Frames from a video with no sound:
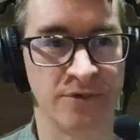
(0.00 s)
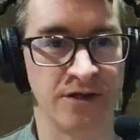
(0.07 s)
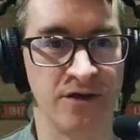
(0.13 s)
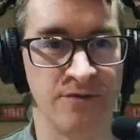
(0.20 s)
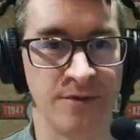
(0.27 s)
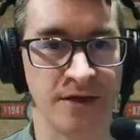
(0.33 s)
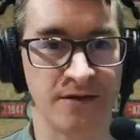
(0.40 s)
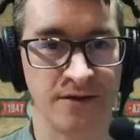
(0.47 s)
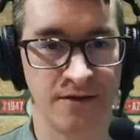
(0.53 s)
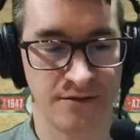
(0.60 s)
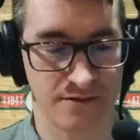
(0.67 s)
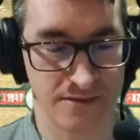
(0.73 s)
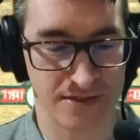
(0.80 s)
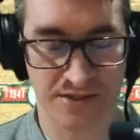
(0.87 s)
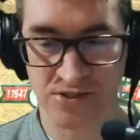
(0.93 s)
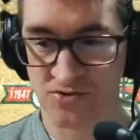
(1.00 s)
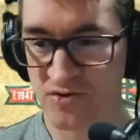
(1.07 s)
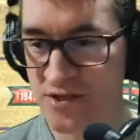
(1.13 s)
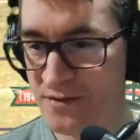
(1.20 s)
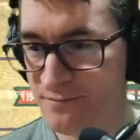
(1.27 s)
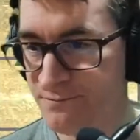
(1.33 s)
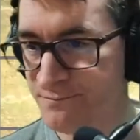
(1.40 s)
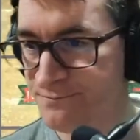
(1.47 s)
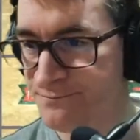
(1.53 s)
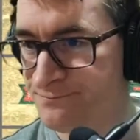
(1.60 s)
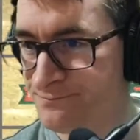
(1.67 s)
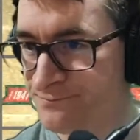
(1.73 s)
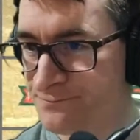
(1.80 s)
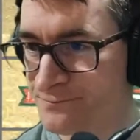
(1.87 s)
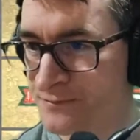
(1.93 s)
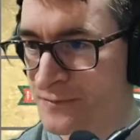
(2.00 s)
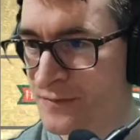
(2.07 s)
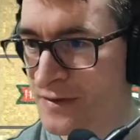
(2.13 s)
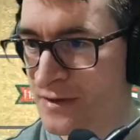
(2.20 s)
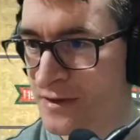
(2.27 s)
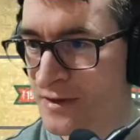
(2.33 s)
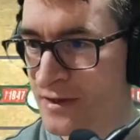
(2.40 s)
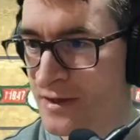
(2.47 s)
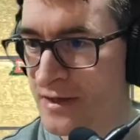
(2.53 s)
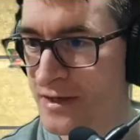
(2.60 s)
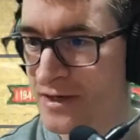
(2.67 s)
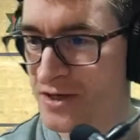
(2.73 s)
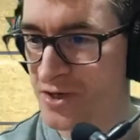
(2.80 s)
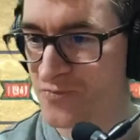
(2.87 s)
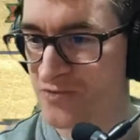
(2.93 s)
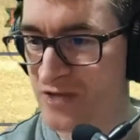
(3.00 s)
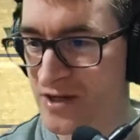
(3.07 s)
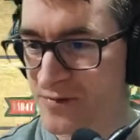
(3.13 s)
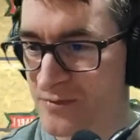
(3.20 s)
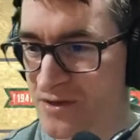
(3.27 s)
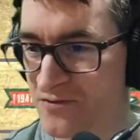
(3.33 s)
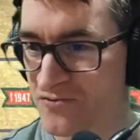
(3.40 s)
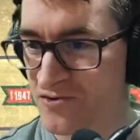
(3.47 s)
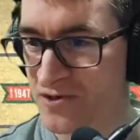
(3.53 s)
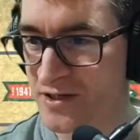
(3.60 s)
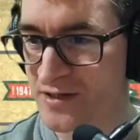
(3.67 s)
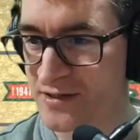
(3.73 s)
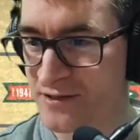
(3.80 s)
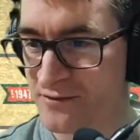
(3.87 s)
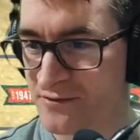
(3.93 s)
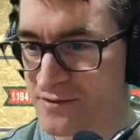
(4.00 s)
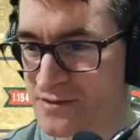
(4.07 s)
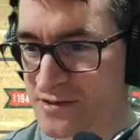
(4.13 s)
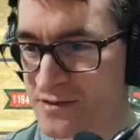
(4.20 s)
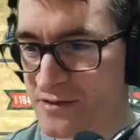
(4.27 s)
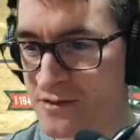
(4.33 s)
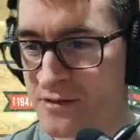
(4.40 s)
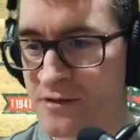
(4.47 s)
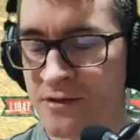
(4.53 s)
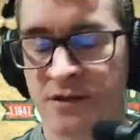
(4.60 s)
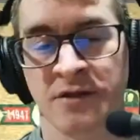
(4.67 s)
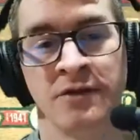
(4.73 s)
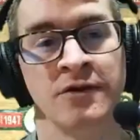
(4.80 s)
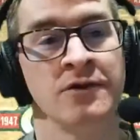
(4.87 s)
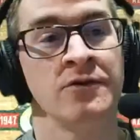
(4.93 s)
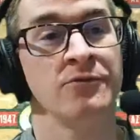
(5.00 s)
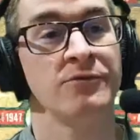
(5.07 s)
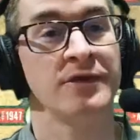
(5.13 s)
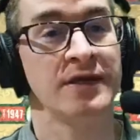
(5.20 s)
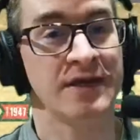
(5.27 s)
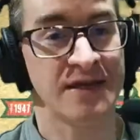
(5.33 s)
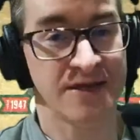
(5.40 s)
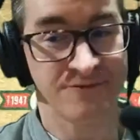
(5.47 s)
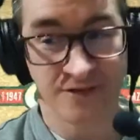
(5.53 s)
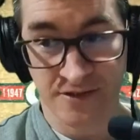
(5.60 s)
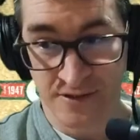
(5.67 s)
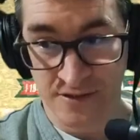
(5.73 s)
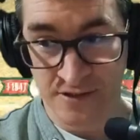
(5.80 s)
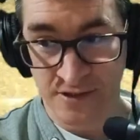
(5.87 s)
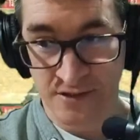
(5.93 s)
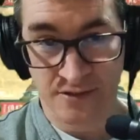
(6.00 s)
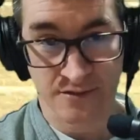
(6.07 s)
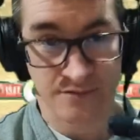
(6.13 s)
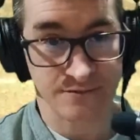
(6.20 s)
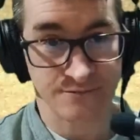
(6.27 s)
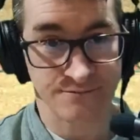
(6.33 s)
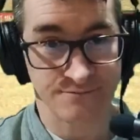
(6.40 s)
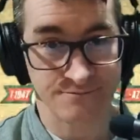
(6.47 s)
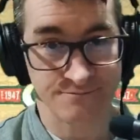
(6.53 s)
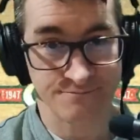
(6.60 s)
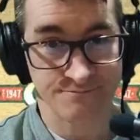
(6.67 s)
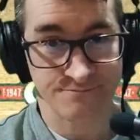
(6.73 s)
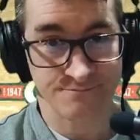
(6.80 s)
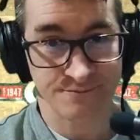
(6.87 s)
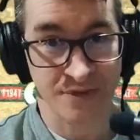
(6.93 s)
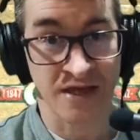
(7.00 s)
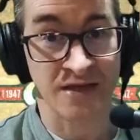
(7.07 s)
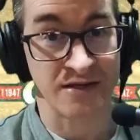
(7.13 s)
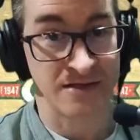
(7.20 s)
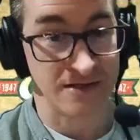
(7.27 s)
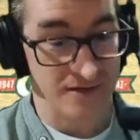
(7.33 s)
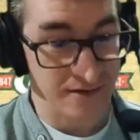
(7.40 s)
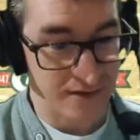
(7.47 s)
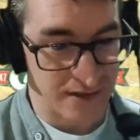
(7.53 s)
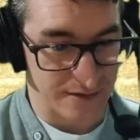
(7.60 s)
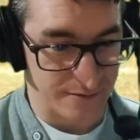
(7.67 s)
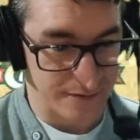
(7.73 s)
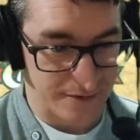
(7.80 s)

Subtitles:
we go back to this screen and I bring up the right notes, we can have a look at the lineup.